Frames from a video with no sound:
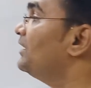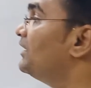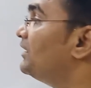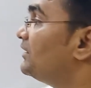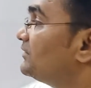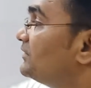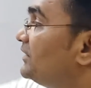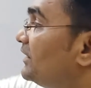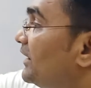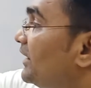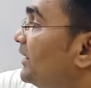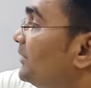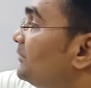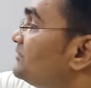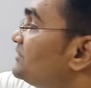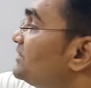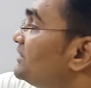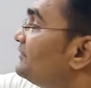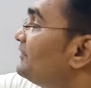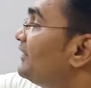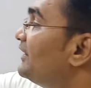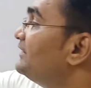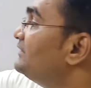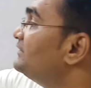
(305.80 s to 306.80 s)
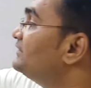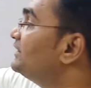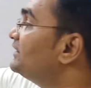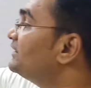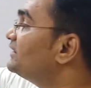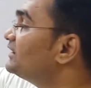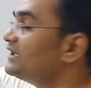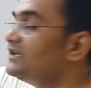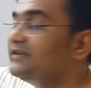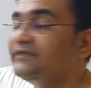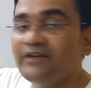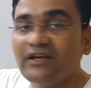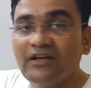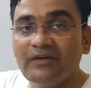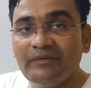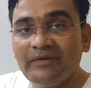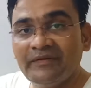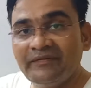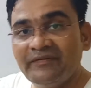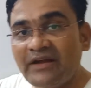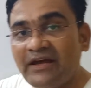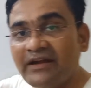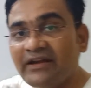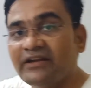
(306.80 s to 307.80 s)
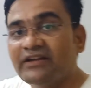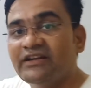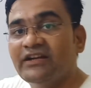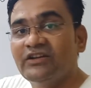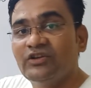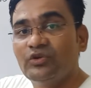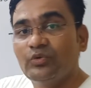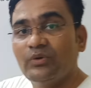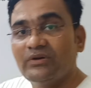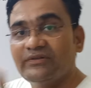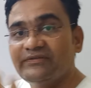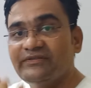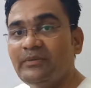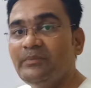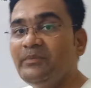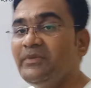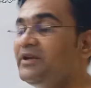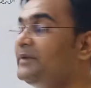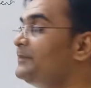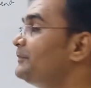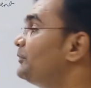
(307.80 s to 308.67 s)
The mg sin theta is always directed towards the mean